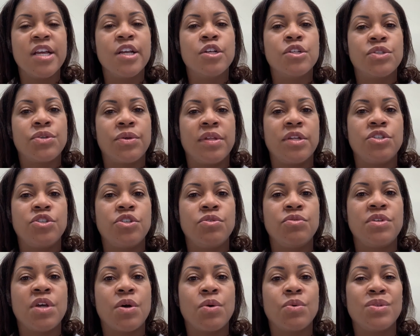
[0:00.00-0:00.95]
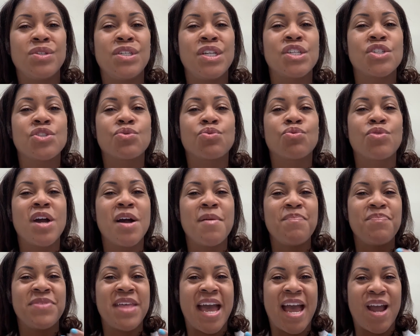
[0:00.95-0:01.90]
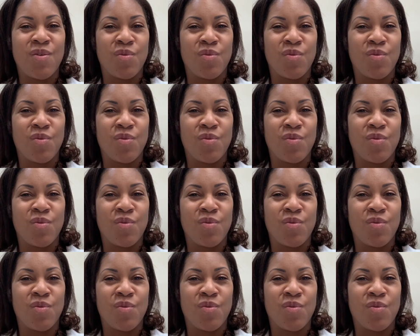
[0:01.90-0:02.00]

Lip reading: so that you don't disrupt that